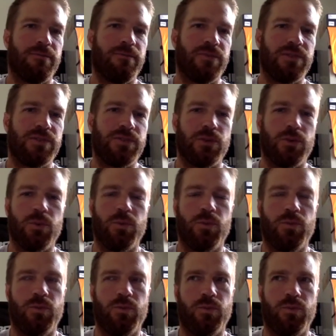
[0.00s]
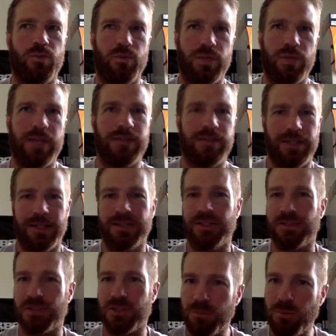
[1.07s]
So that's a
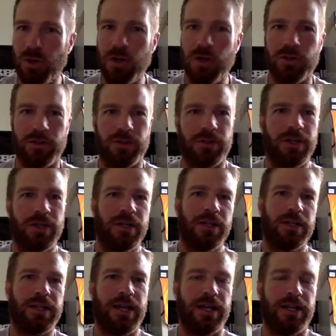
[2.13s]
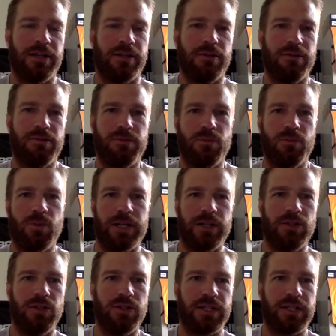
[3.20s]
smaller kind of way to
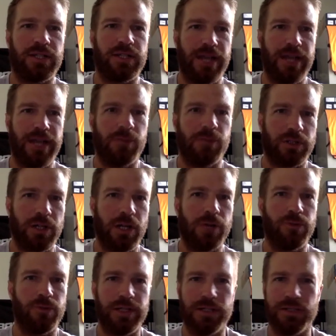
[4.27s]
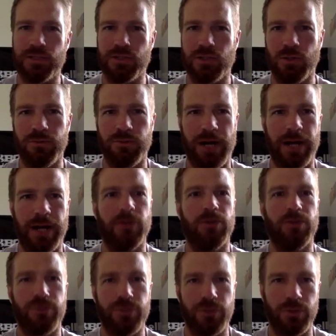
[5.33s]
look at how the recovery is so
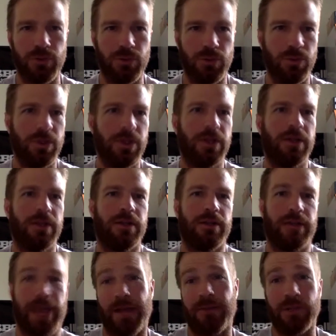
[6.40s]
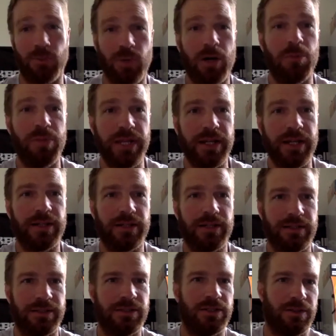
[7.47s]
vital to the athlete well-being
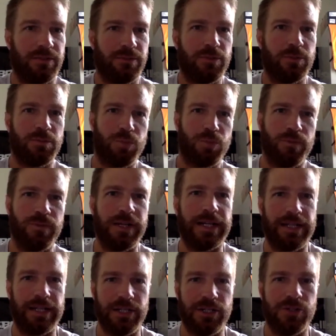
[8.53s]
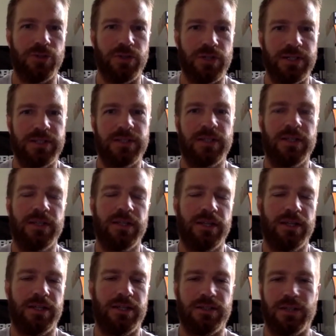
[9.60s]
and, from preventing injuries
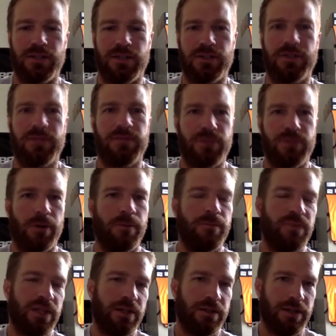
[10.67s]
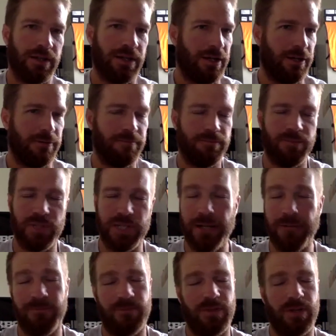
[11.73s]
and such. So, but yeah,
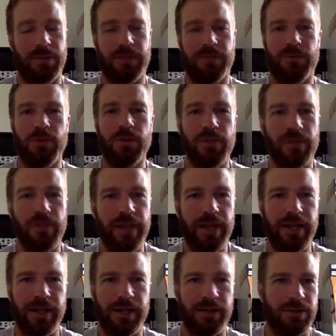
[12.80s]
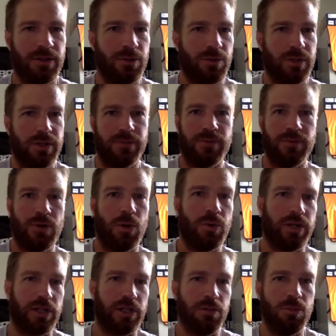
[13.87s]
I mean, further than that, I don't know if you all
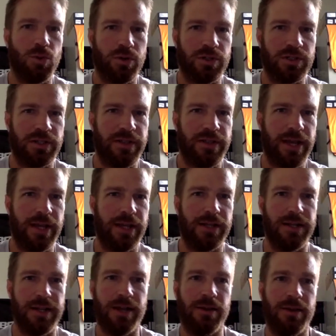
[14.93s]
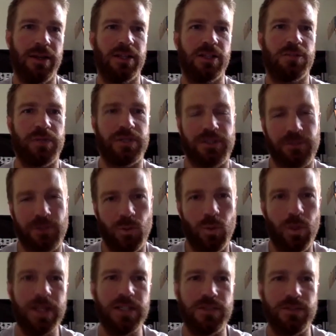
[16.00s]
want to go more into that and specific
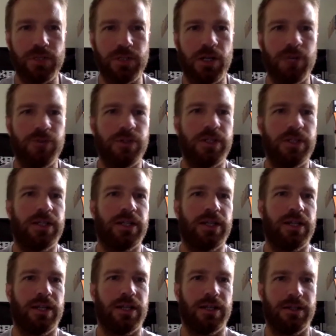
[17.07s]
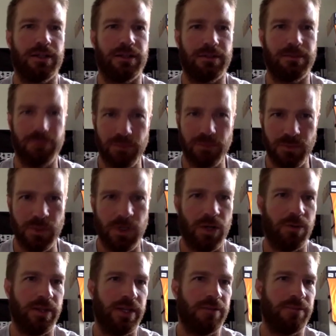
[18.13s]
ways of recovering and,
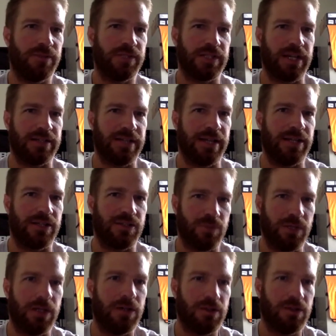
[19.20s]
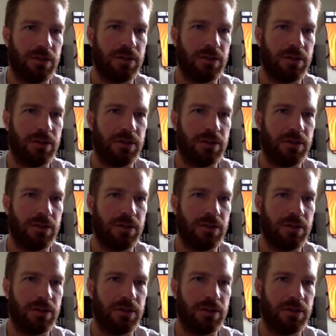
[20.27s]
emphasize that as well.